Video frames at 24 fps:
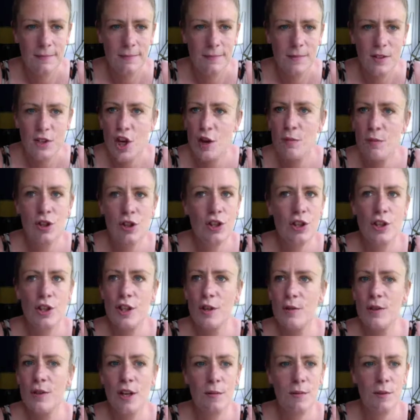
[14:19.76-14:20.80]
So much to
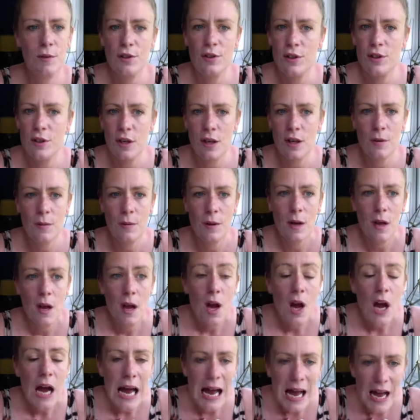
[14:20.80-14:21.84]
do, so much to do.
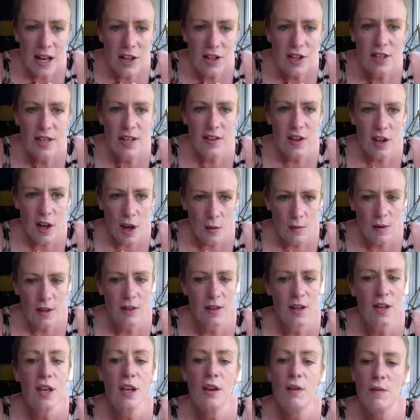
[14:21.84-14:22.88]
Actually, the only
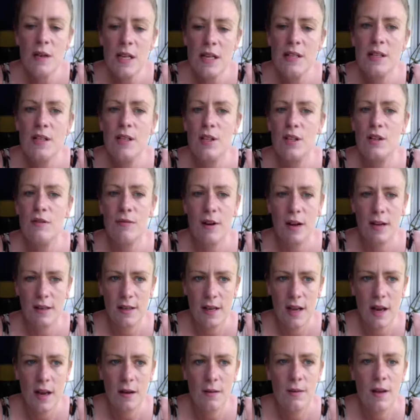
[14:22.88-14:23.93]
thing you need to do right
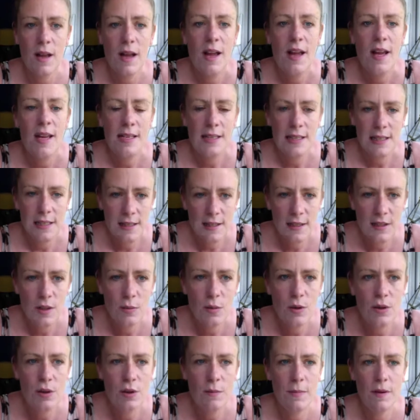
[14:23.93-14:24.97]
now is listen to
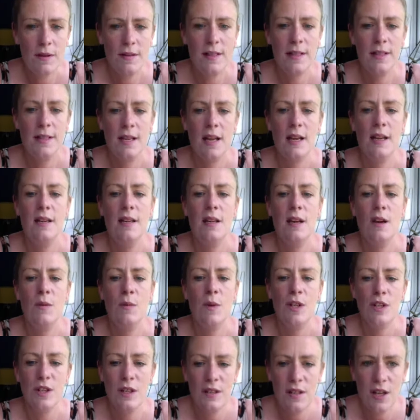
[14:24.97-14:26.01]
what your body's telling you,
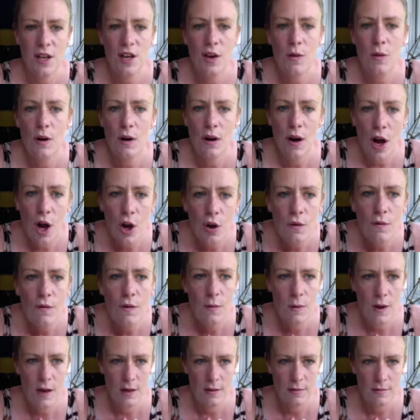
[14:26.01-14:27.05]
which is that you are
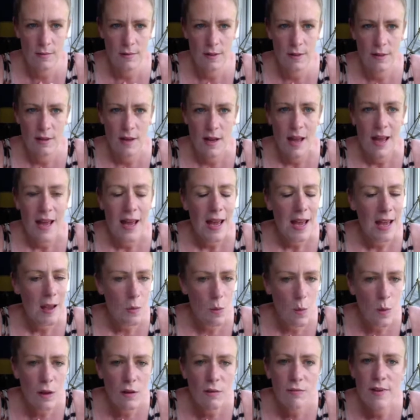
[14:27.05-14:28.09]
overwhelmed.
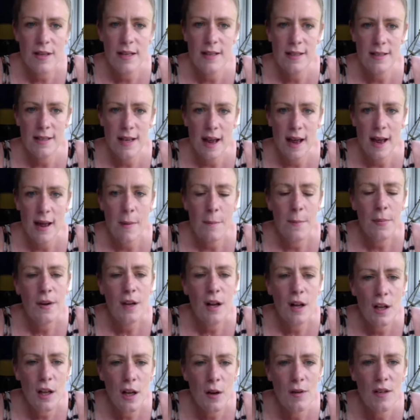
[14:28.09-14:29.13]
It will reset, but
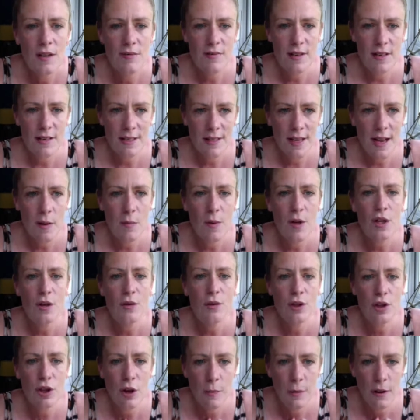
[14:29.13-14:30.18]
it'll only reset when
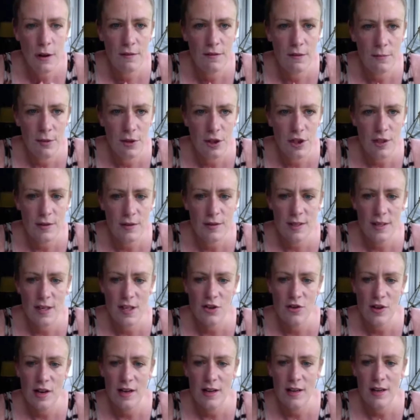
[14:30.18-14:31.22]
you stop overproducing
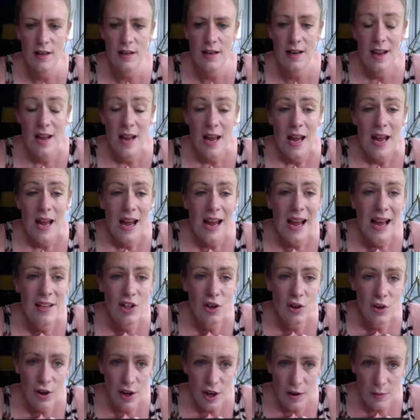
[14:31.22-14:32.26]
adrenaline. And
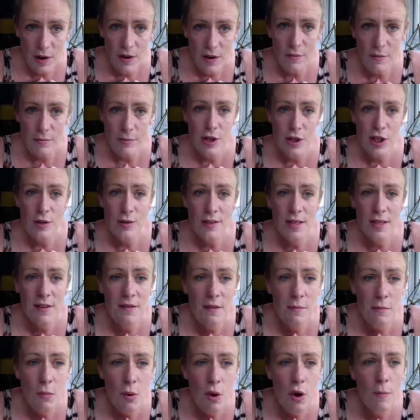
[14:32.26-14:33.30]
you're going to overproduce
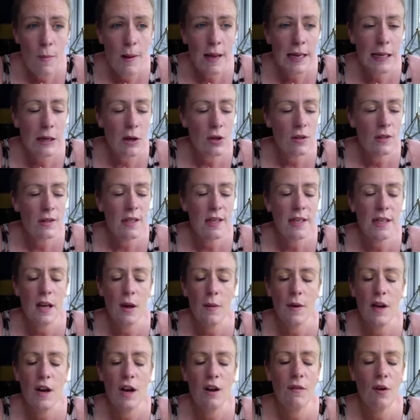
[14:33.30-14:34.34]
even more by constantly
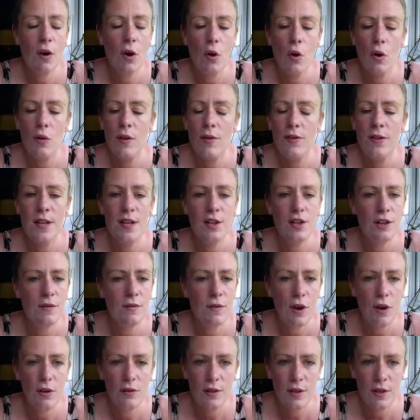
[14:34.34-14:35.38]
going over all the things you've
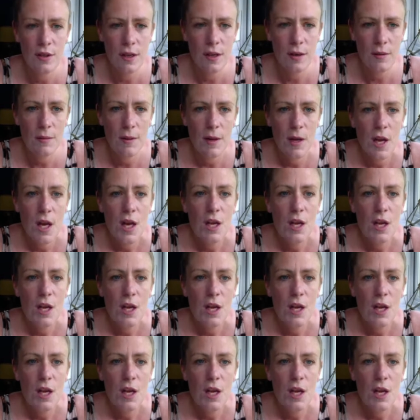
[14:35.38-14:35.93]
got to do.